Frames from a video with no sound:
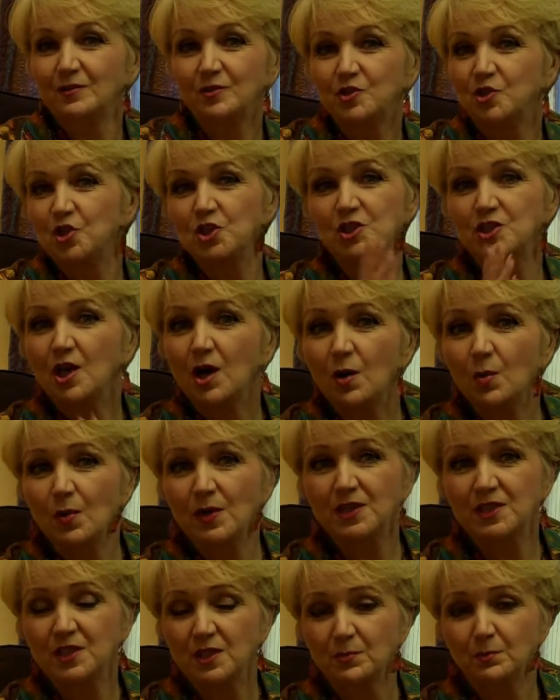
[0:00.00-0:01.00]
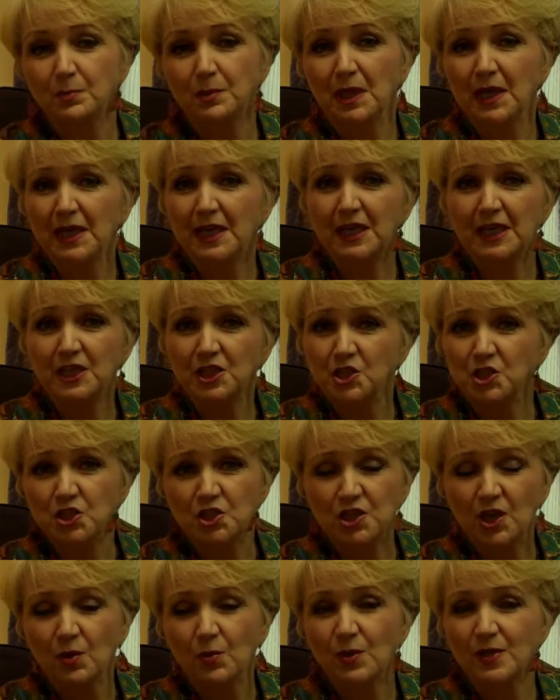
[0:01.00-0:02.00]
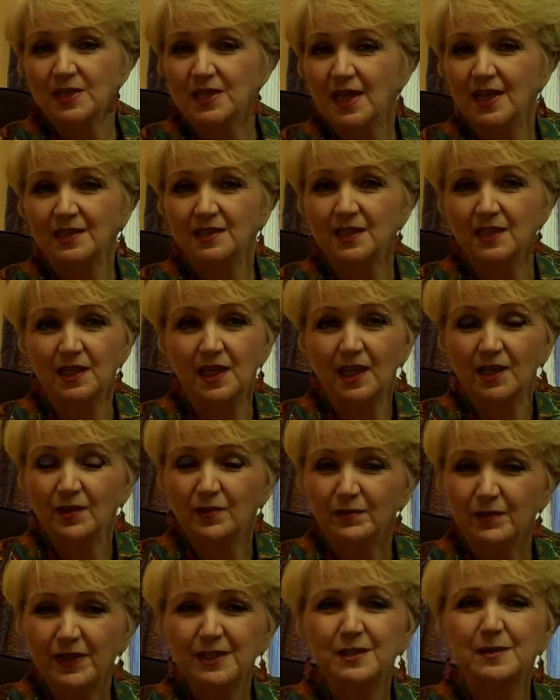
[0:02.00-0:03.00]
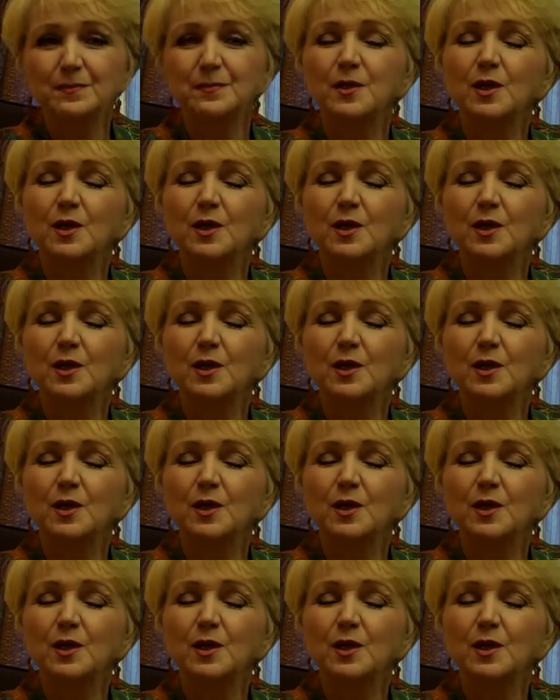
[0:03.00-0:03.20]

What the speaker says: she's always complaining, she's always acting like a victim.